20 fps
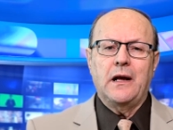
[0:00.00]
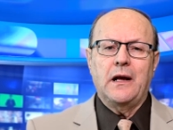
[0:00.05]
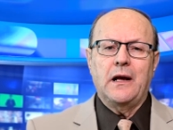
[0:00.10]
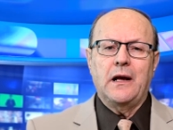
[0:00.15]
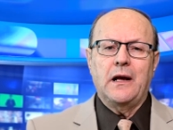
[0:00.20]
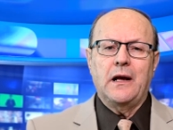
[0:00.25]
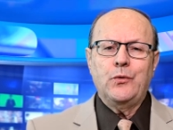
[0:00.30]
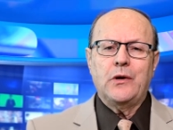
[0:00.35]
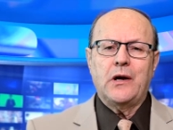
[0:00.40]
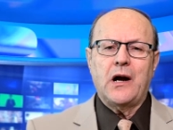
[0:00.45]
a
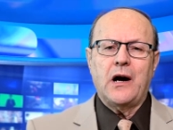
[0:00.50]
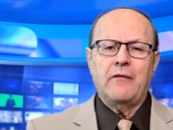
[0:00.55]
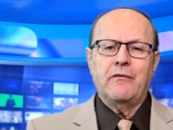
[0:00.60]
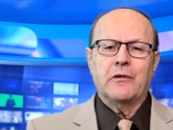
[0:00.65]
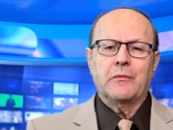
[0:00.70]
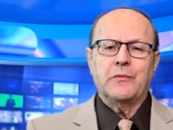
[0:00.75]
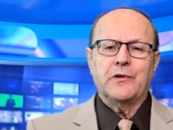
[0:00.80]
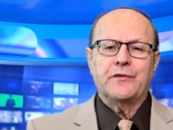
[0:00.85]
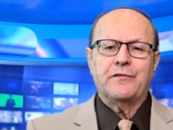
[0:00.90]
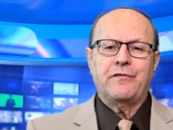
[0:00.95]
new
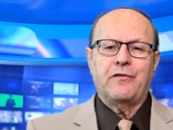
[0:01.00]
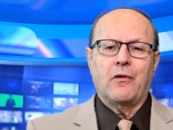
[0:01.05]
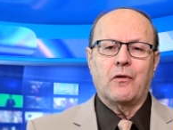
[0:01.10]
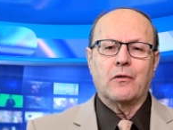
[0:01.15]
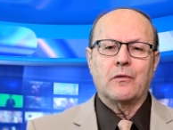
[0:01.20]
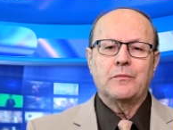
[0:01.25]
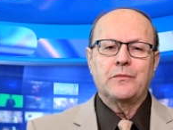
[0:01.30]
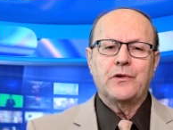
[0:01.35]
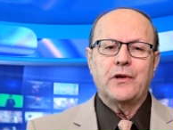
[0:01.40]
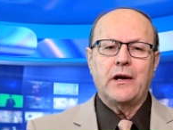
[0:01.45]
government
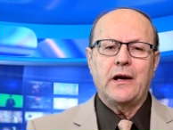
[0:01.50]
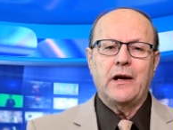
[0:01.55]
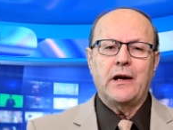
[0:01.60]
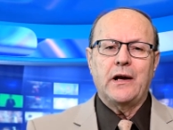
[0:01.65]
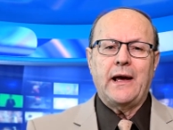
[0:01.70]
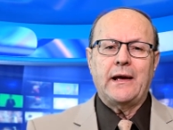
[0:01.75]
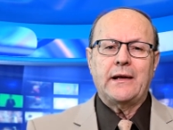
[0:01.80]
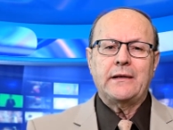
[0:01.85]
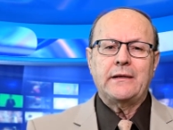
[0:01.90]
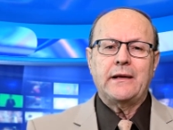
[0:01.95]
formed
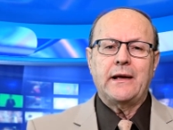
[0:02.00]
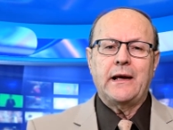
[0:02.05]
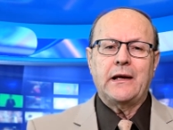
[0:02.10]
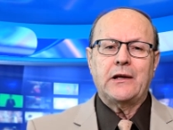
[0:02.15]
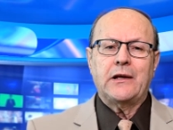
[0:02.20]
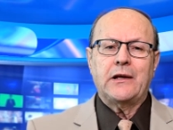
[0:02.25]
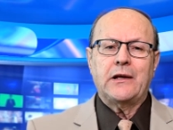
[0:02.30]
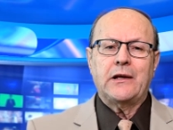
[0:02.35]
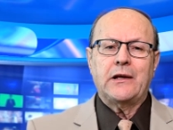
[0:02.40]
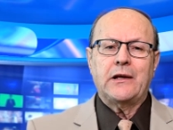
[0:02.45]
and
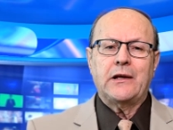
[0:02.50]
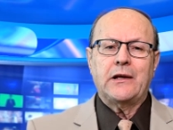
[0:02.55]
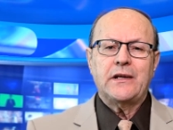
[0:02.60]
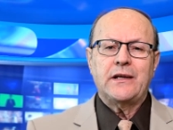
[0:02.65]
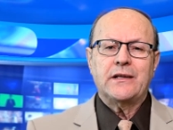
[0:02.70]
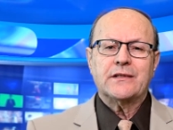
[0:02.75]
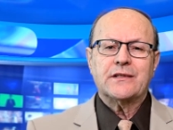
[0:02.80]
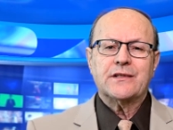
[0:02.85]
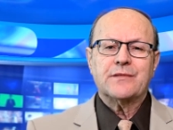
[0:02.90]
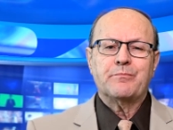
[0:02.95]
accused
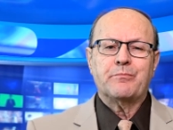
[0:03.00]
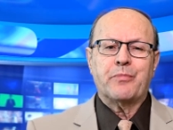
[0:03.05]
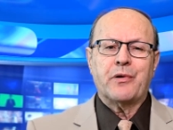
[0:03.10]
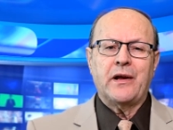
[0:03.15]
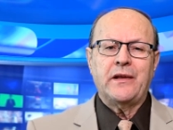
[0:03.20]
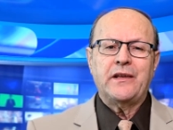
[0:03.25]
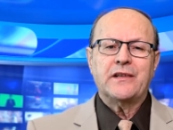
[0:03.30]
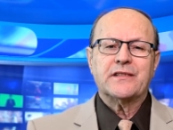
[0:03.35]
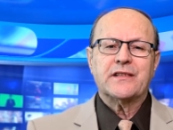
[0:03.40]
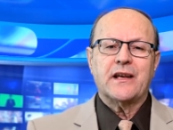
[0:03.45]
its
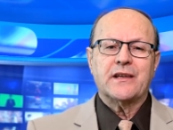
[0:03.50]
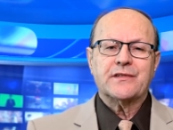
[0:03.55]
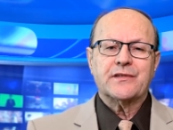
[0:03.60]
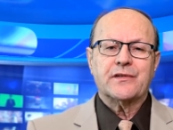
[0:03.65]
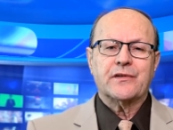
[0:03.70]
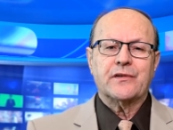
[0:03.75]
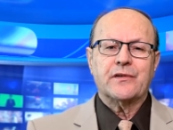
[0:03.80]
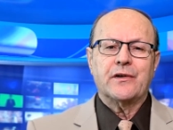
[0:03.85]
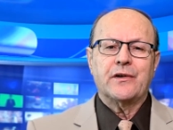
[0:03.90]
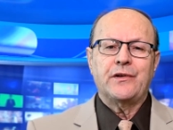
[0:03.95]

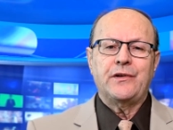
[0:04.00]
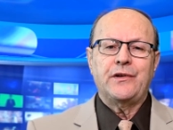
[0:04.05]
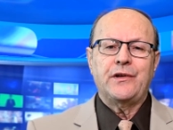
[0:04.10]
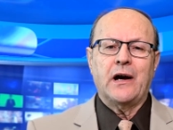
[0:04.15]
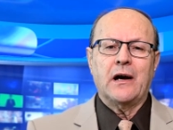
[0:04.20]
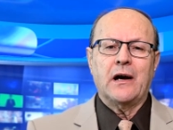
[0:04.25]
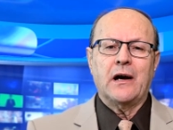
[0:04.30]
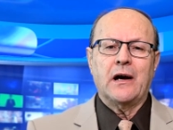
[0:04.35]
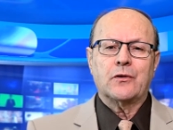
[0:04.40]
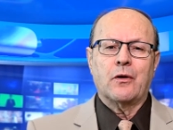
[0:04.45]
predecessor,
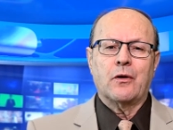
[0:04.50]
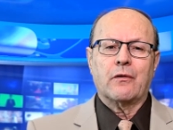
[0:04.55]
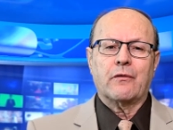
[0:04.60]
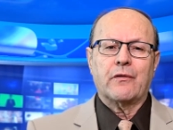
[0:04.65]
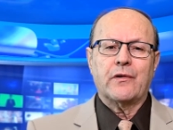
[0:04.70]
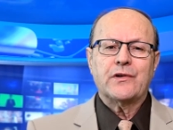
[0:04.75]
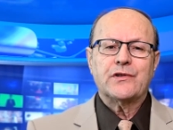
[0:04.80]
Young Turk